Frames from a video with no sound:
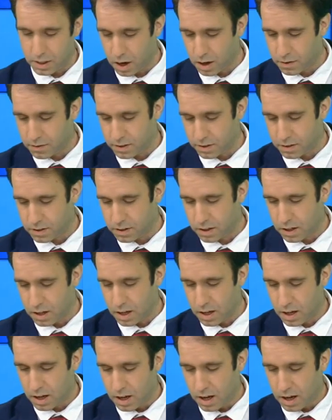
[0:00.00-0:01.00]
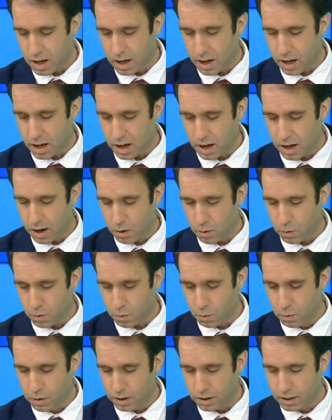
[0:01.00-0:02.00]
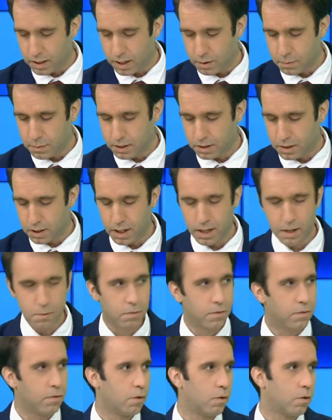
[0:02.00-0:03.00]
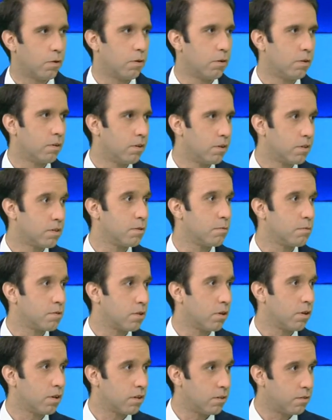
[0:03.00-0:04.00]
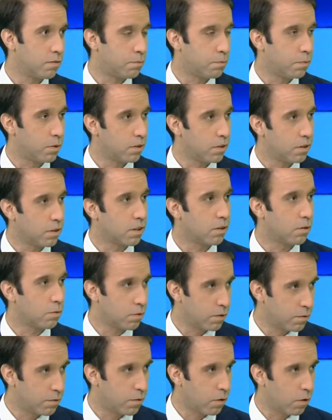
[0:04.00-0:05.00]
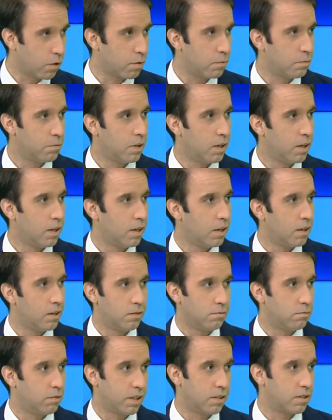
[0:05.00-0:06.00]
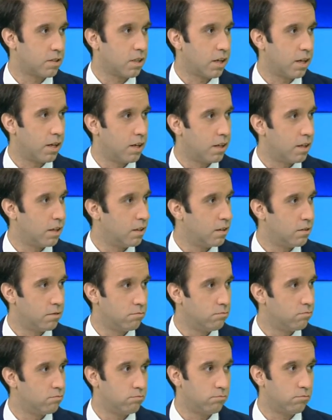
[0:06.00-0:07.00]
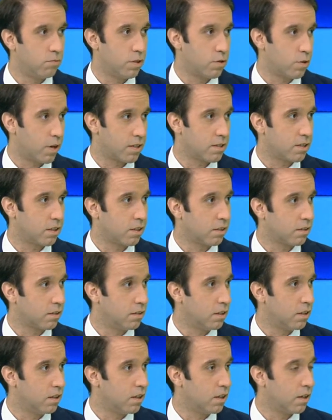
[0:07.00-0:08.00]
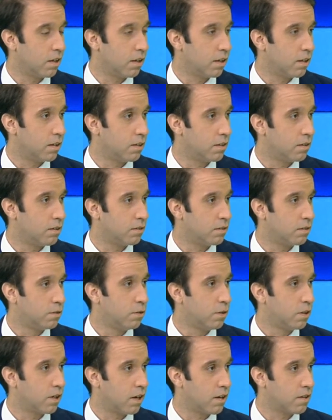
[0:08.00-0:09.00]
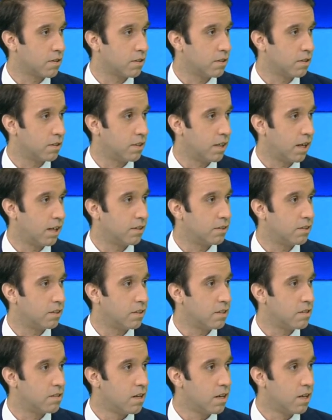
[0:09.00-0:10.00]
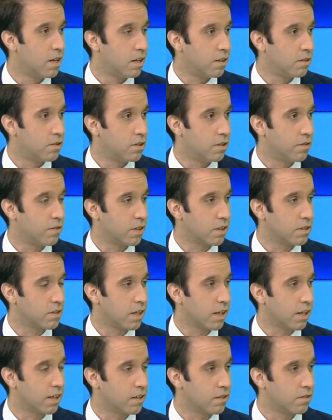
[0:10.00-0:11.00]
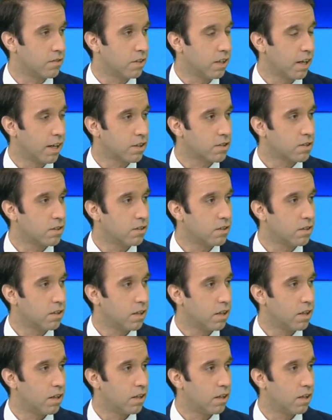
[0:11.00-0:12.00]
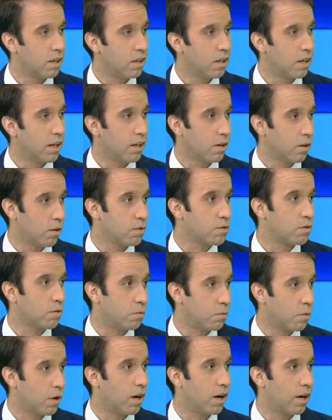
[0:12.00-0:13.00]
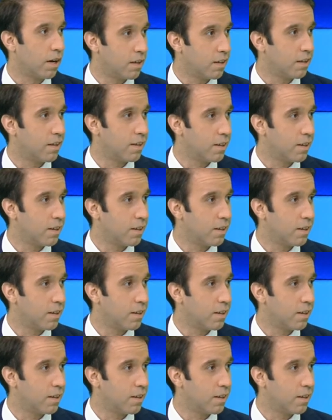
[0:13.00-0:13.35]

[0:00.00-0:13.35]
in right. office. Will there be time for some sort of political reform, let's say, addressing the 2019 chief executive election, and also by